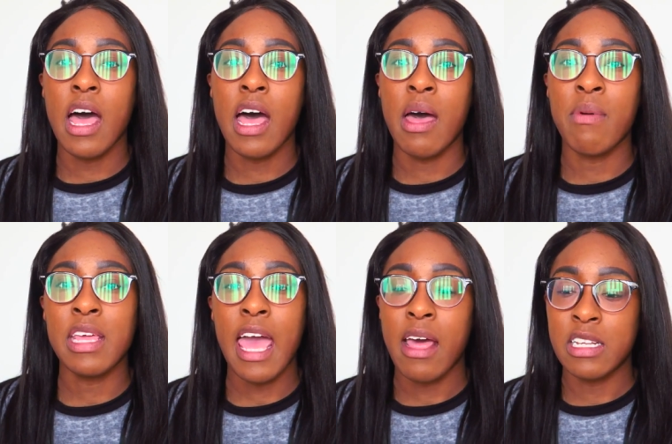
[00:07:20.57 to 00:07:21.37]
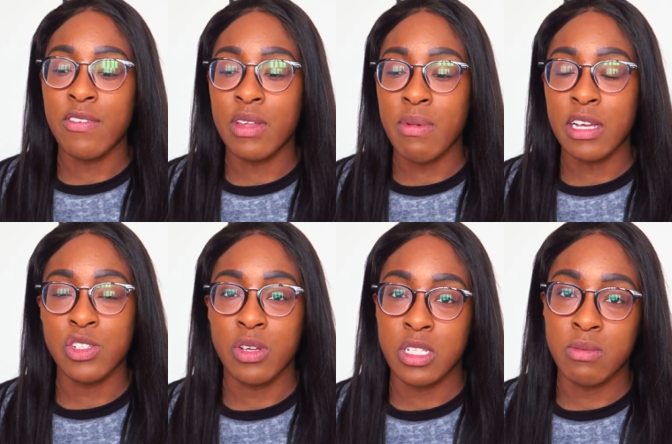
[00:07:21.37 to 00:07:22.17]
And yeah, definitely make
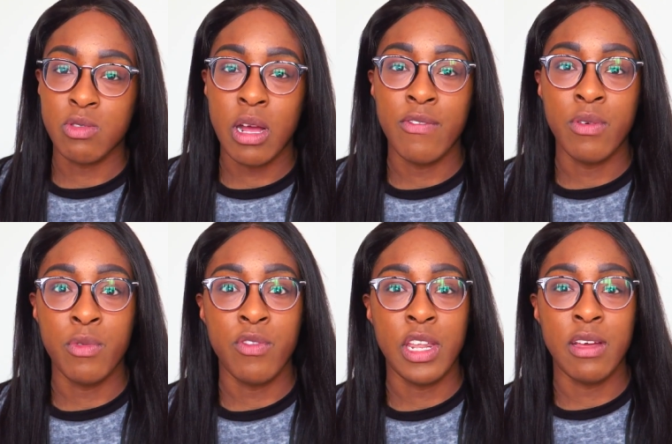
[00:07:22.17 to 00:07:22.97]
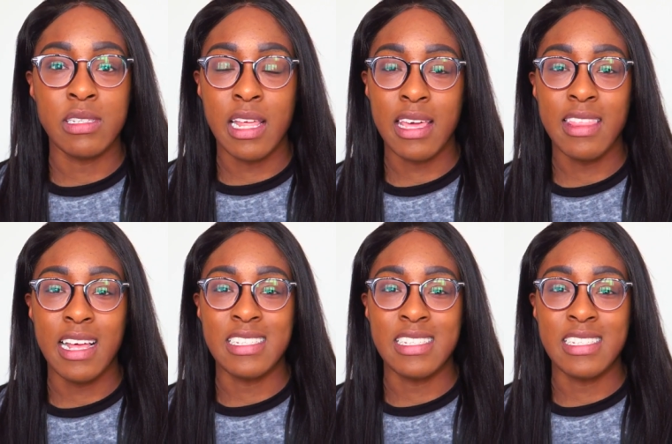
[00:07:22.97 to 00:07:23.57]
sure you subscribe for more videos like